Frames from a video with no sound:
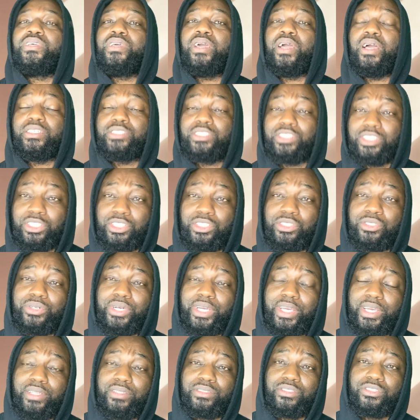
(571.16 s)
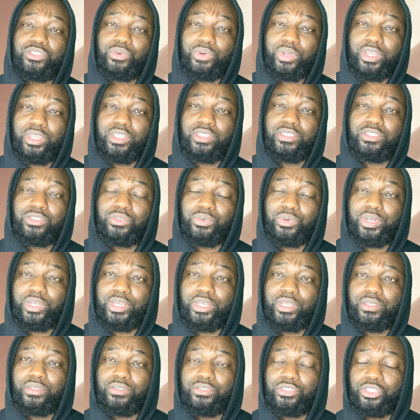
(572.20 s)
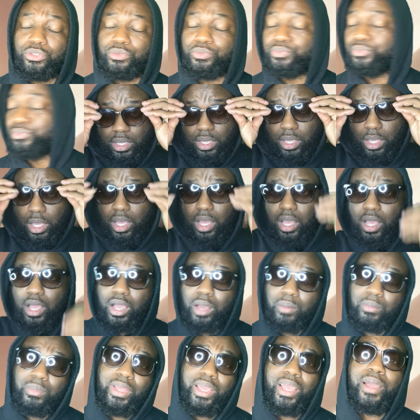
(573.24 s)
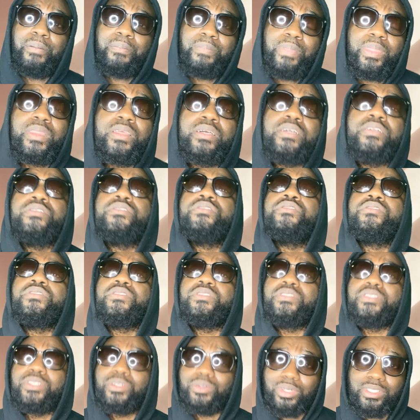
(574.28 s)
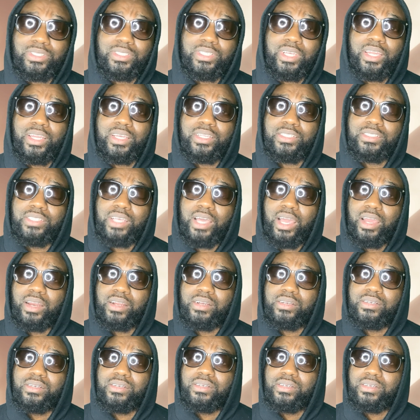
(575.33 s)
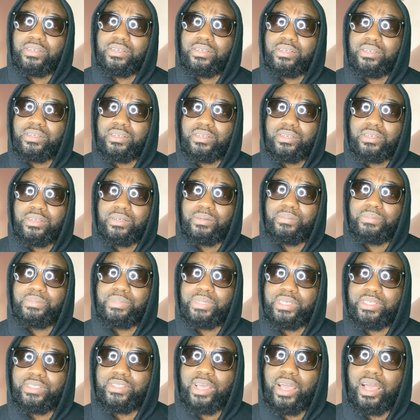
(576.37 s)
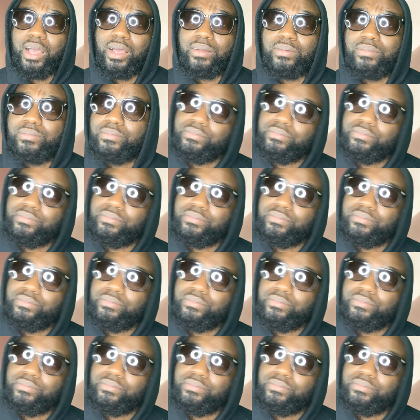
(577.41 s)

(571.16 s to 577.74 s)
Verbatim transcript: I'll see you in 2022. I'm Lamb. The Real Estate Insider. Peace out.